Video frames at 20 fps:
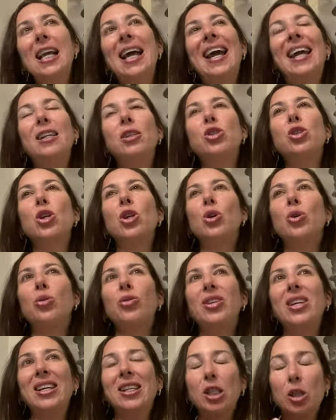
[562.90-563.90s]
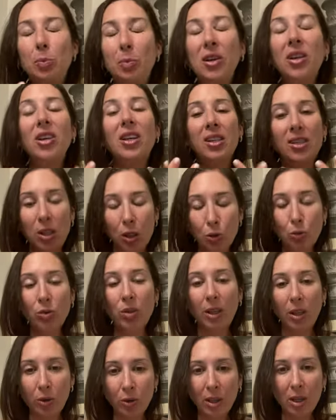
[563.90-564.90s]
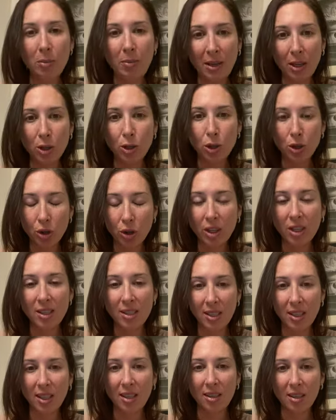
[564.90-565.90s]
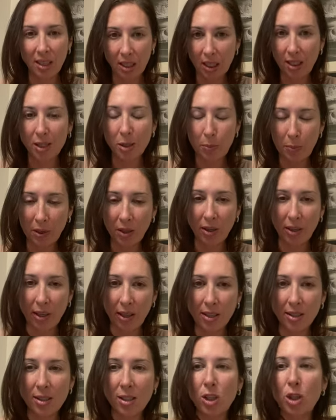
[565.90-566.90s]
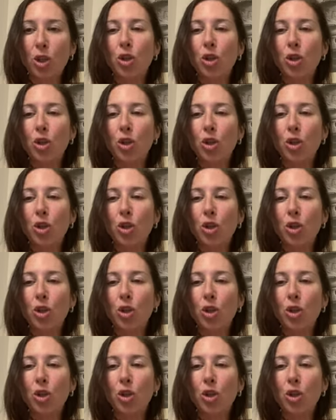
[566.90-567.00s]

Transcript: And so the experience is really going to be a touristic experience.